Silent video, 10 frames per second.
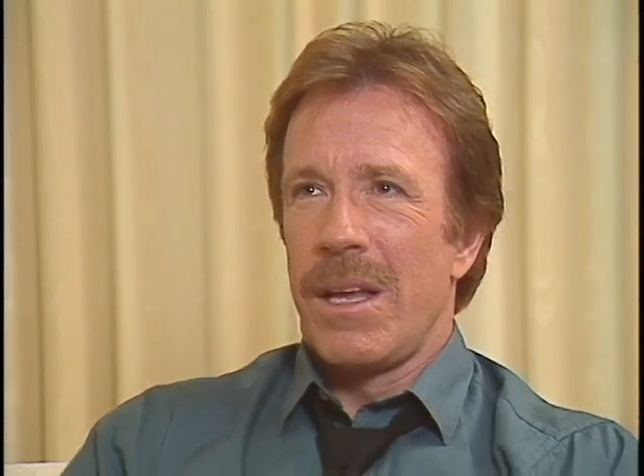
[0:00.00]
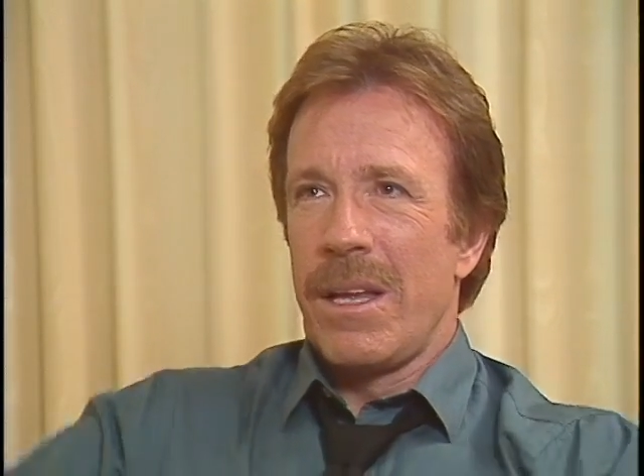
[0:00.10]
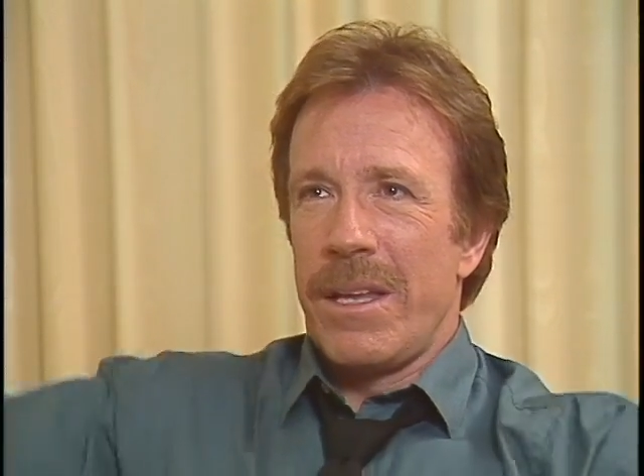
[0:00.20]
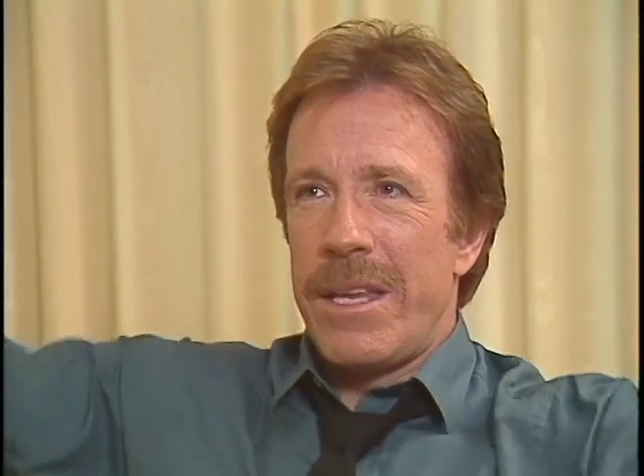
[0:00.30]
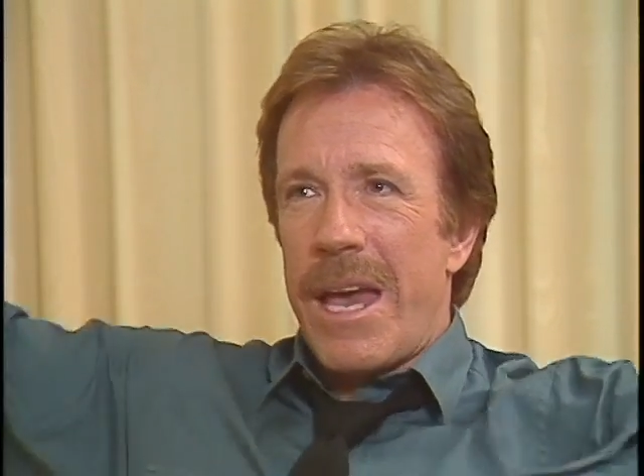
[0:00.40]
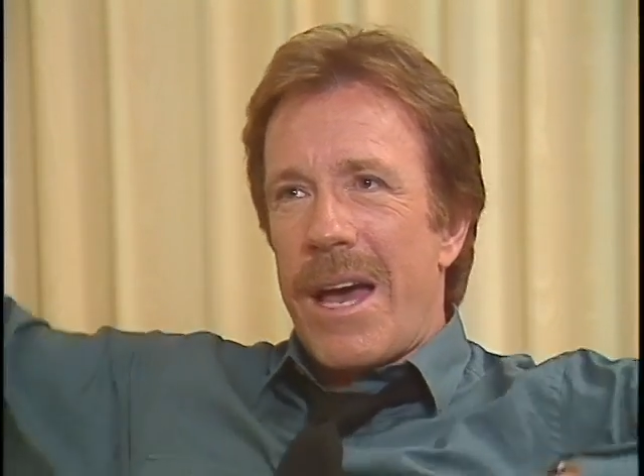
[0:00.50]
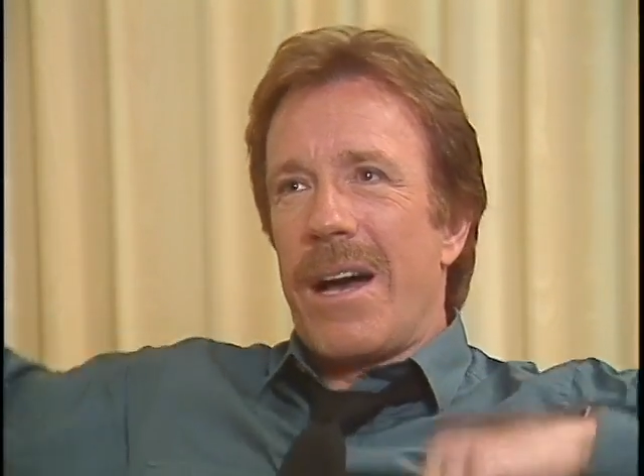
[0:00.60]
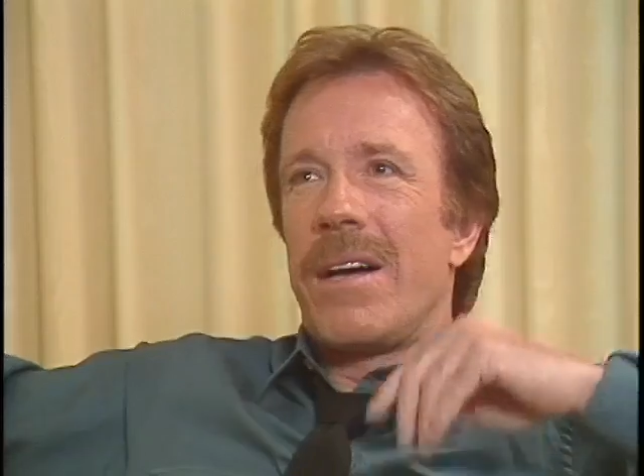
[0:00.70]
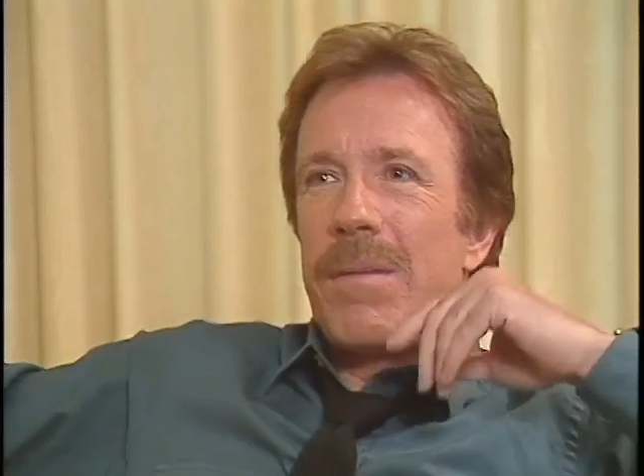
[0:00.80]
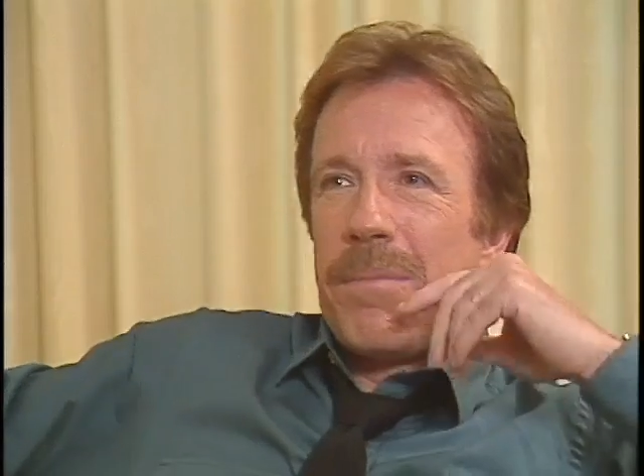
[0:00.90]

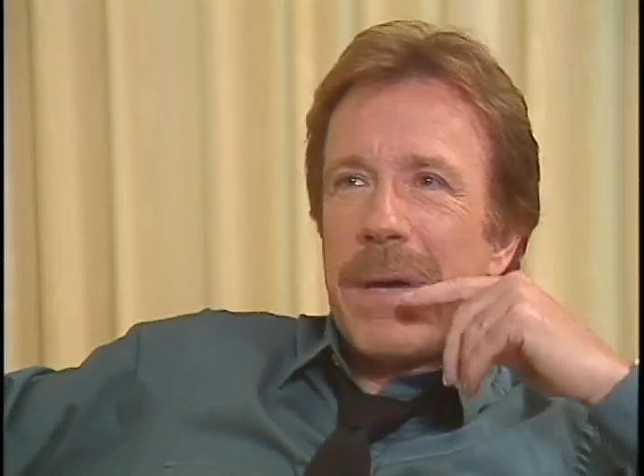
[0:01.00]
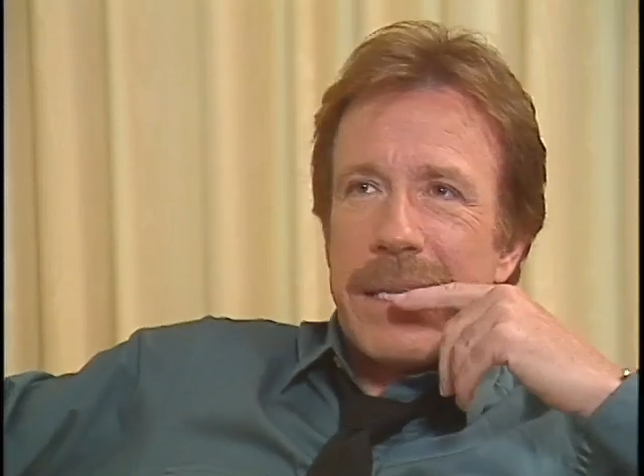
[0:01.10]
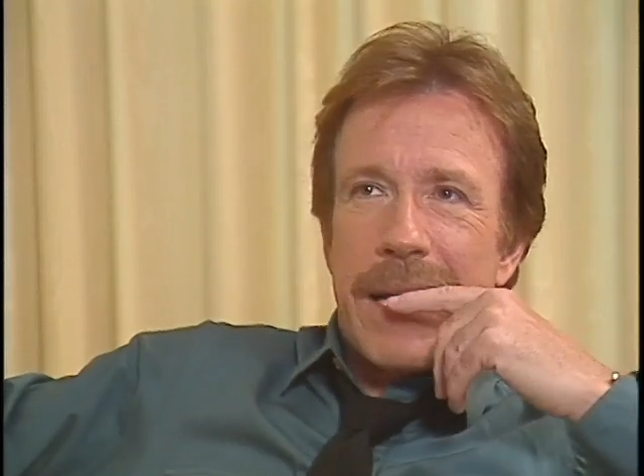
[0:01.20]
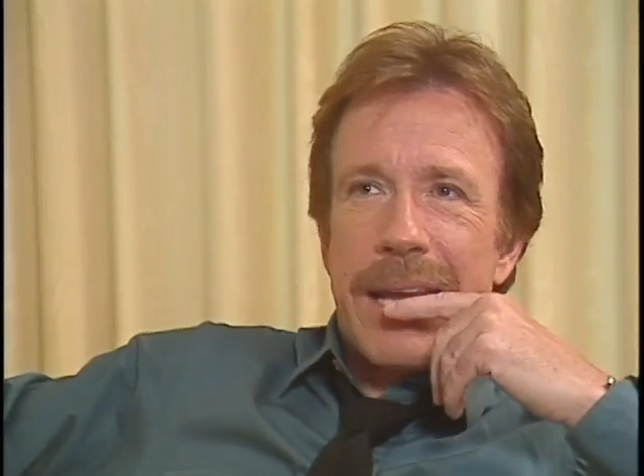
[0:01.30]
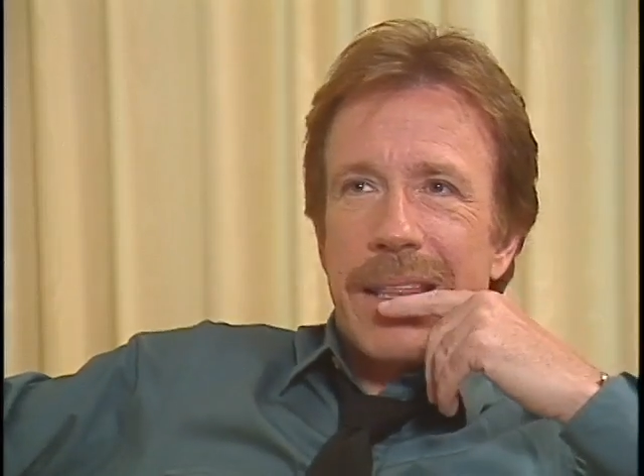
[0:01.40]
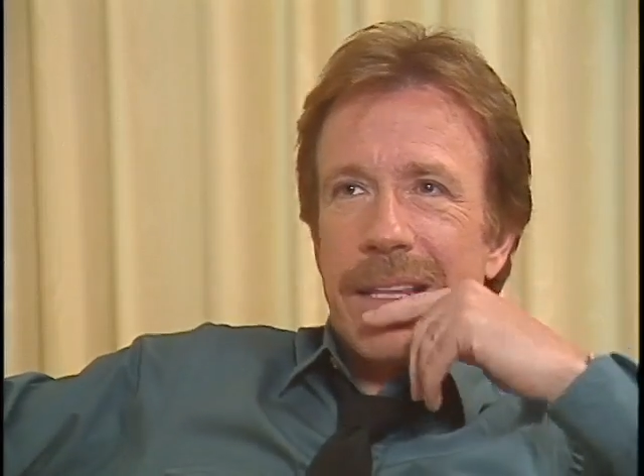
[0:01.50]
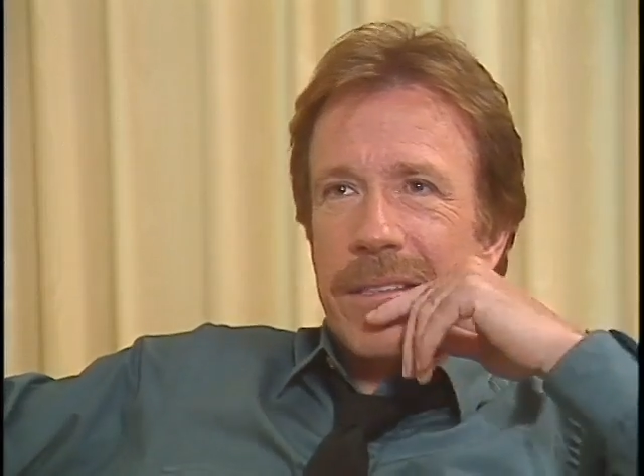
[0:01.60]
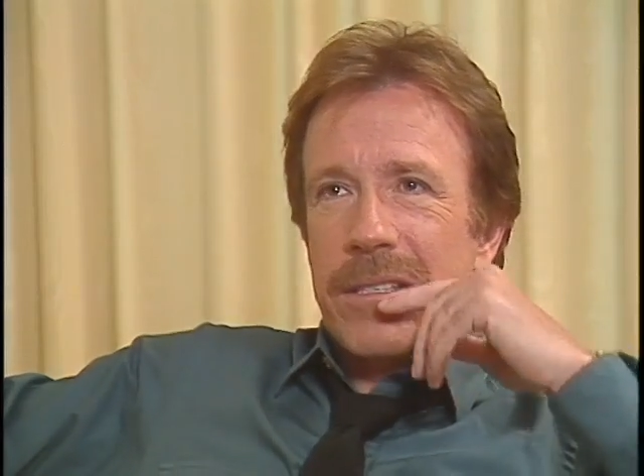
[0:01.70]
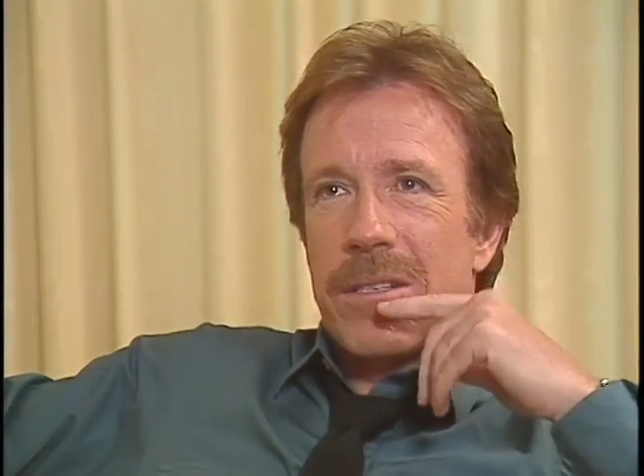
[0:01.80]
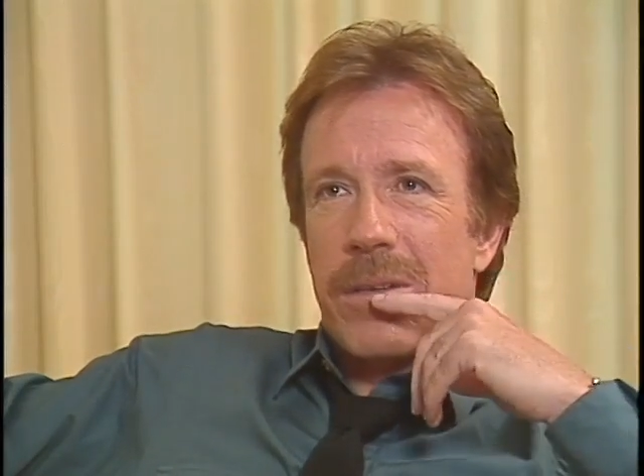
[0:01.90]
Yeah, but I think the
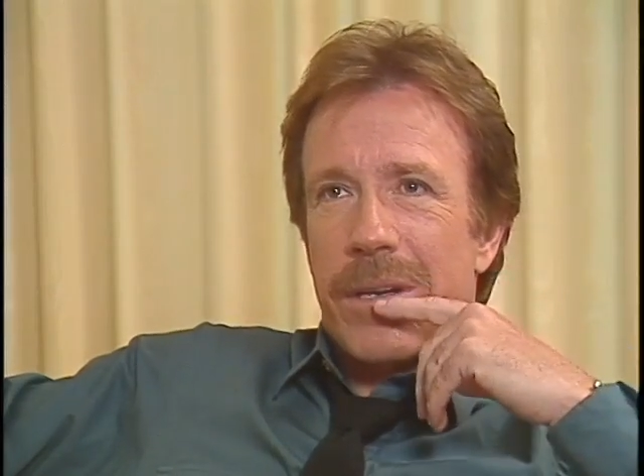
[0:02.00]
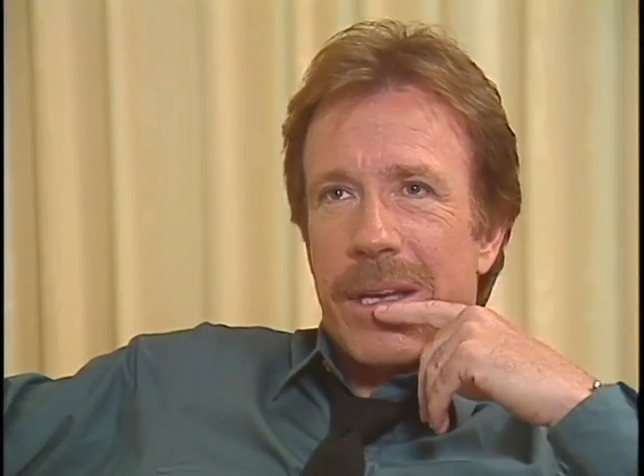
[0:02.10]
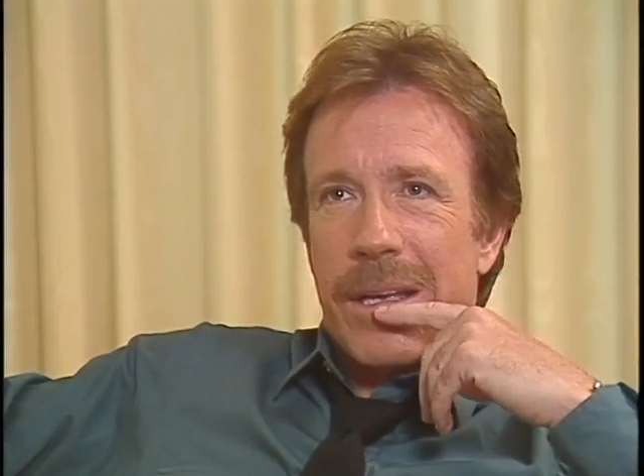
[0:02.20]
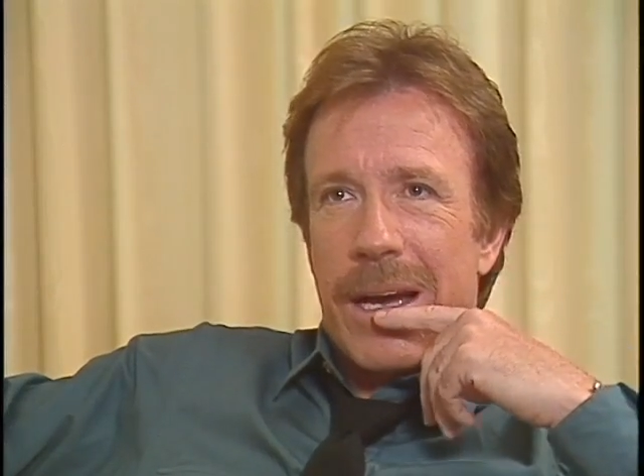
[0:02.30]
story